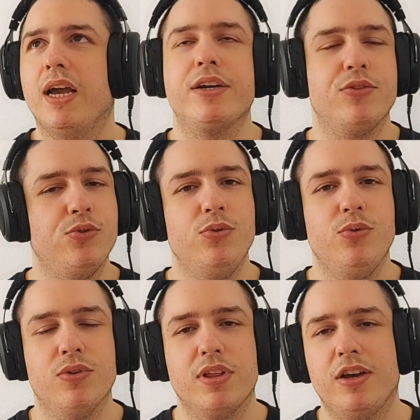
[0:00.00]

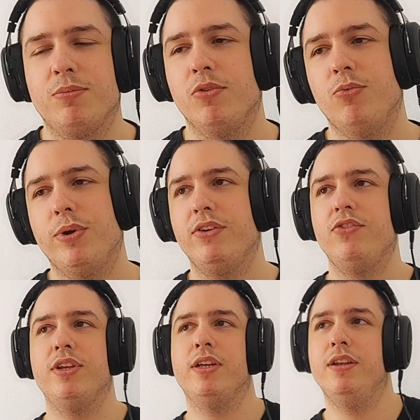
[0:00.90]
Aku has more
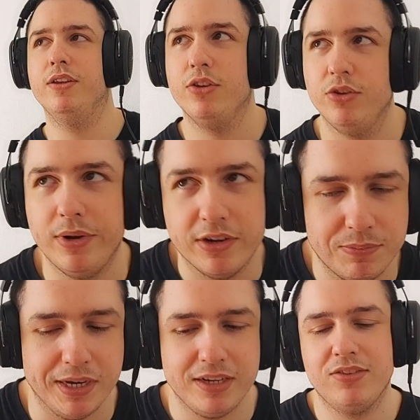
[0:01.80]
range than you would
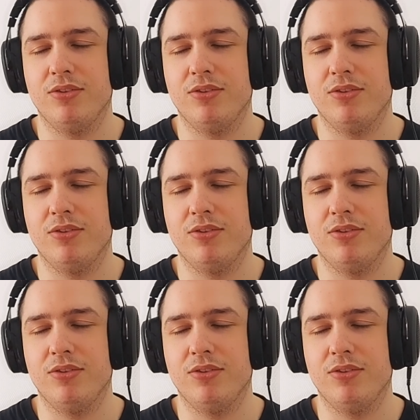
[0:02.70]
expect.